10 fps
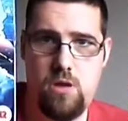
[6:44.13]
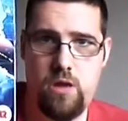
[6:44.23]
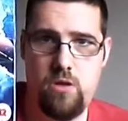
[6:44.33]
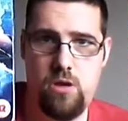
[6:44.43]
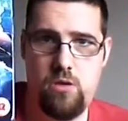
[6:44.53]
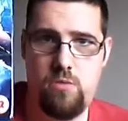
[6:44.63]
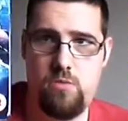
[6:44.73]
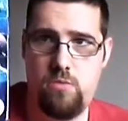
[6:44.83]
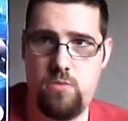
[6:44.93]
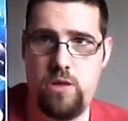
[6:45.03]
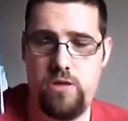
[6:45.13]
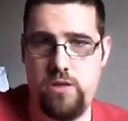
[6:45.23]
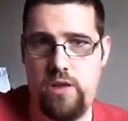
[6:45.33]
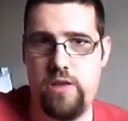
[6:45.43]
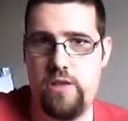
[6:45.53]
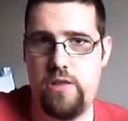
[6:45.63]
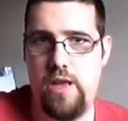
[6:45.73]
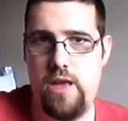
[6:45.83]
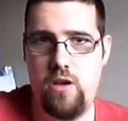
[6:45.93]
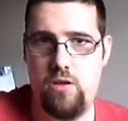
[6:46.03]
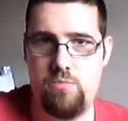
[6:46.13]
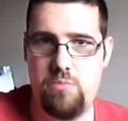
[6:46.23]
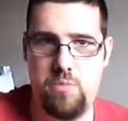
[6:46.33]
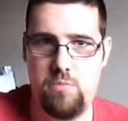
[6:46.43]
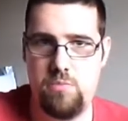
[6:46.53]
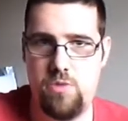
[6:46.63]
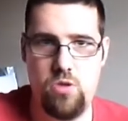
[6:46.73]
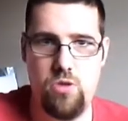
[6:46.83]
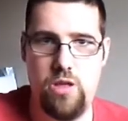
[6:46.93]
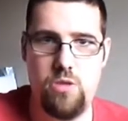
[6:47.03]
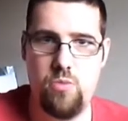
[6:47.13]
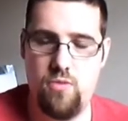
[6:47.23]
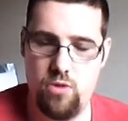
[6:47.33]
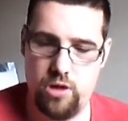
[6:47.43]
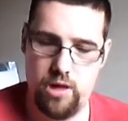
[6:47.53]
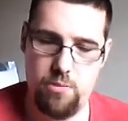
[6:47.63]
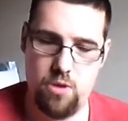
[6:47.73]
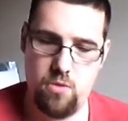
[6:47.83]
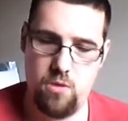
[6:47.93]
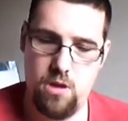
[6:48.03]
I got it, as I said, the day or 2 days before it came out.